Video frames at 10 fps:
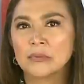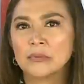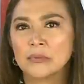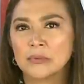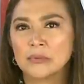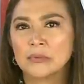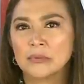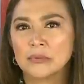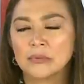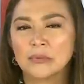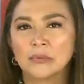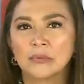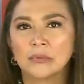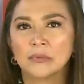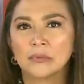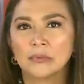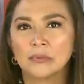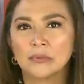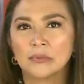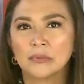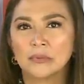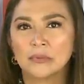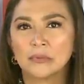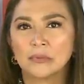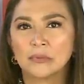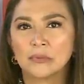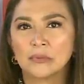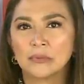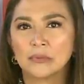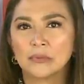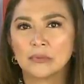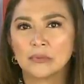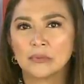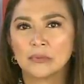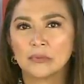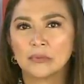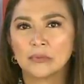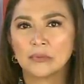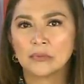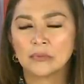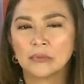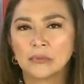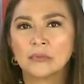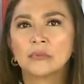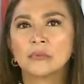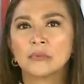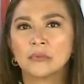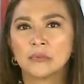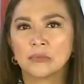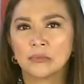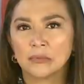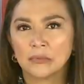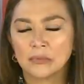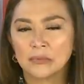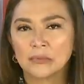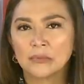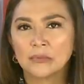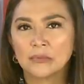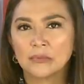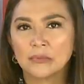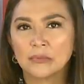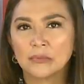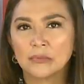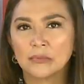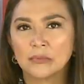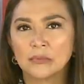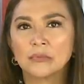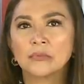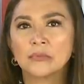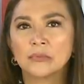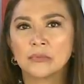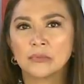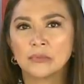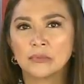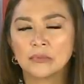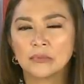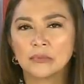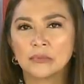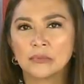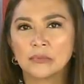[no speech]